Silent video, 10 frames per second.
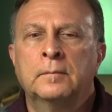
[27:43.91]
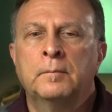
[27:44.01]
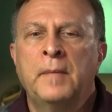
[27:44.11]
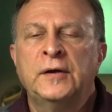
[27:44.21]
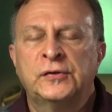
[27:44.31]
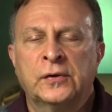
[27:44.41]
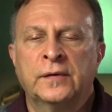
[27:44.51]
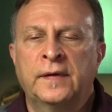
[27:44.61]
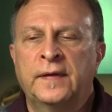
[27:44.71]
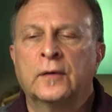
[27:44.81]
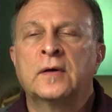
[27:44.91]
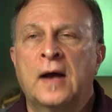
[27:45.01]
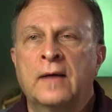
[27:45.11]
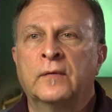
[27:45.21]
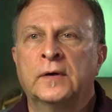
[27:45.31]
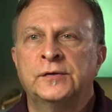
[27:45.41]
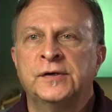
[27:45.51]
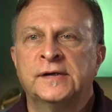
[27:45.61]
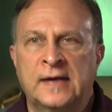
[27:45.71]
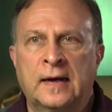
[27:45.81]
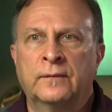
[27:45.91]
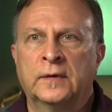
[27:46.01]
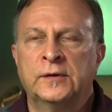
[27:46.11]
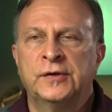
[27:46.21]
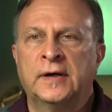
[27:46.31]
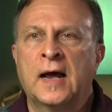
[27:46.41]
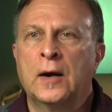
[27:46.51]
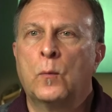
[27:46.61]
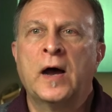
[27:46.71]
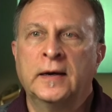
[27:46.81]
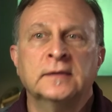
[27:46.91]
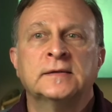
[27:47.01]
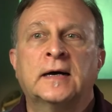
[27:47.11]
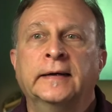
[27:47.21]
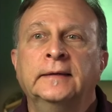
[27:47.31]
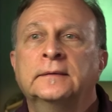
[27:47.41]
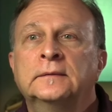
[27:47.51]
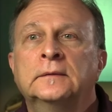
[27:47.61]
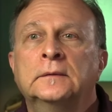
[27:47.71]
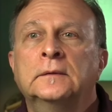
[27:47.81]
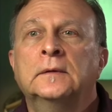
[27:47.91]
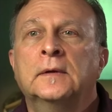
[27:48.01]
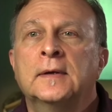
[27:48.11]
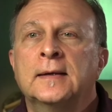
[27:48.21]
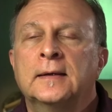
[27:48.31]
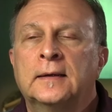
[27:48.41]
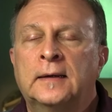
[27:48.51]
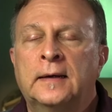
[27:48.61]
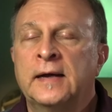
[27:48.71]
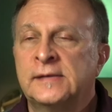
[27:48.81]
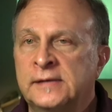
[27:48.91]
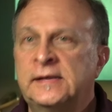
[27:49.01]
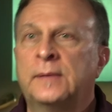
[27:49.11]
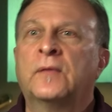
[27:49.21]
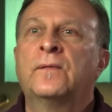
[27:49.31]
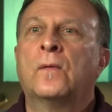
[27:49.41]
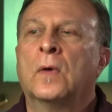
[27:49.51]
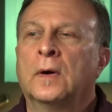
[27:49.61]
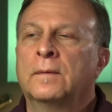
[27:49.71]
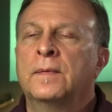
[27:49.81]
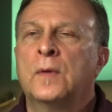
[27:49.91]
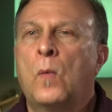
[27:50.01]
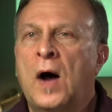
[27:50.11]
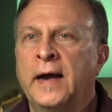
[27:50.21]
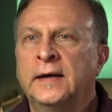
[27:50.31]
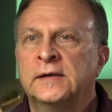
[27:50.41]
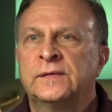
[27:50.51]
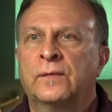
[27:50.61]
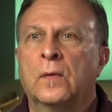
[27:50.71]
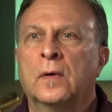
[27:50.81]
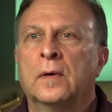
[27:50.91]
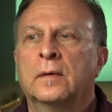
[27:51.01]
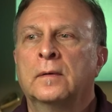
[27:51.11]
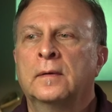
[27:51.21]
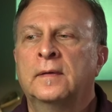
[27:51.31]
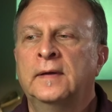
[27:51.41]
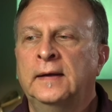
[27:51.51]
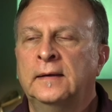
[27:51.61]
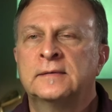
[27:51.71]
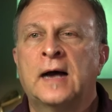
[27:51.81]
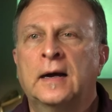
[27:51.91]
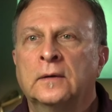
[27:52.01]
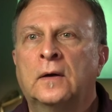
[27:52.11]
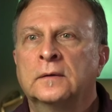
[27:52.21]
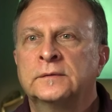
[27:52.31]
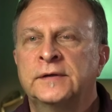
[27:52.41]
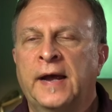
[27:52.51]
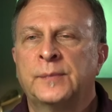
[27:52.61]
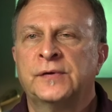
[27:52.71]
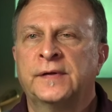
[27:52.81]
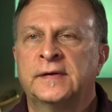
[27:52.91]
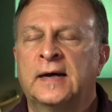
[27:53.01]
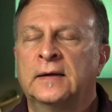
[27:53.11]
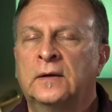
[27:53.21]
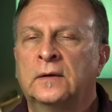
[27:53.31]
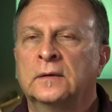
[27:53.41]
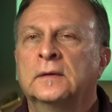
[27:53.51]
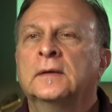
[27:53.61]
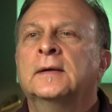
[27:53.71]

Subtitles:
Make sure that their coverage is coverage and not a wide and tight. As I said before, the wide is for the dialogue, to capture the dialogue.